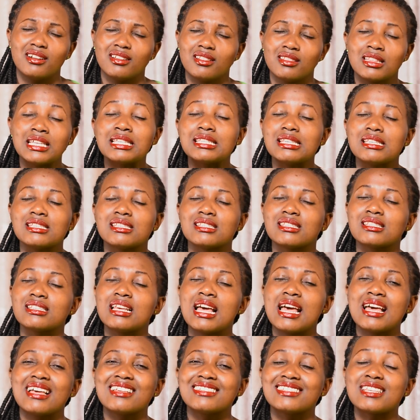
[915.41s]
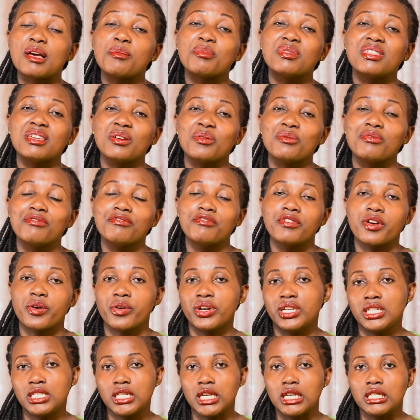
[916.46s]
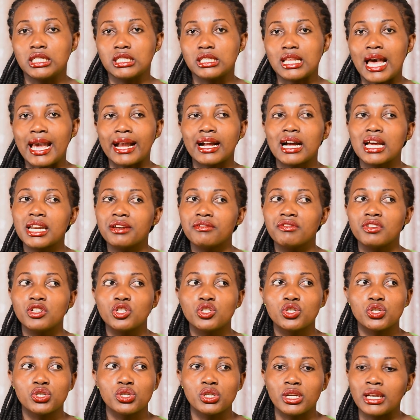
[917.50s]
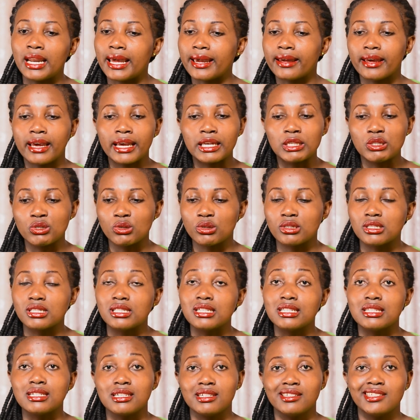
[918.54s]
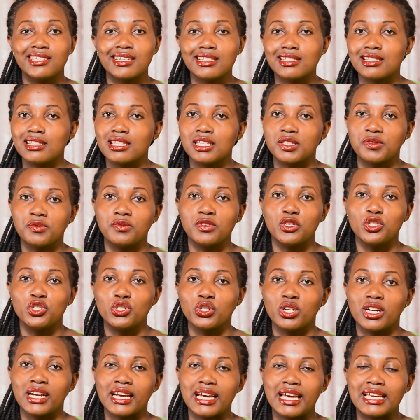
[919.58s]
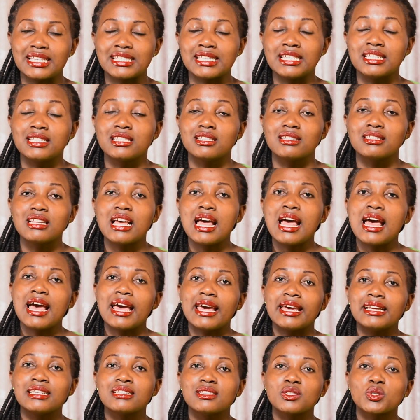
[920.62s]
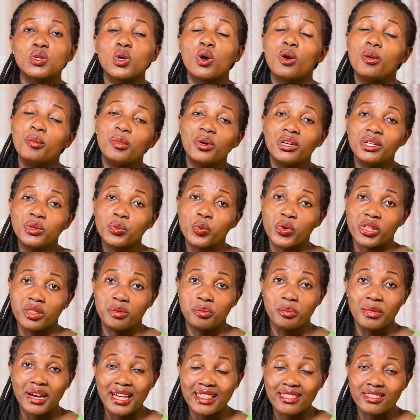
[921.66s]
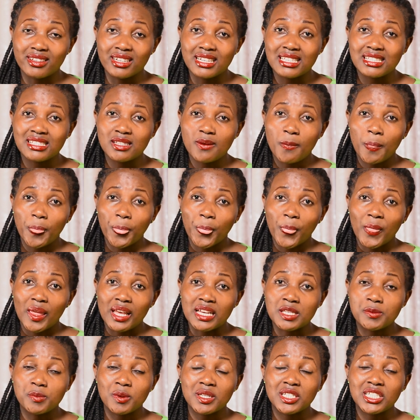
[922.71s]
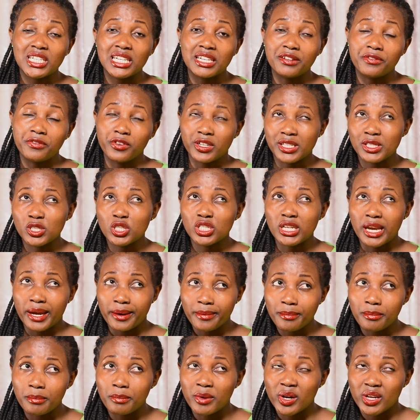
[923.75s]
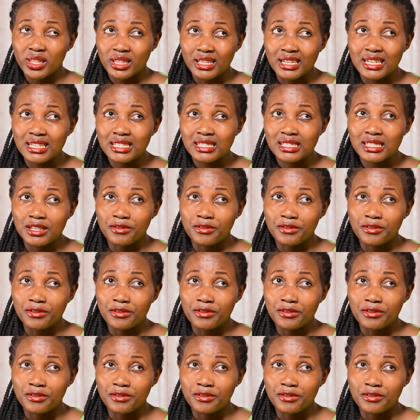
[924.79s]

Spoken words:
This is something very tense. I can't even like exhaust it in just this video, guys. It's common with mothers, especially first time mothers.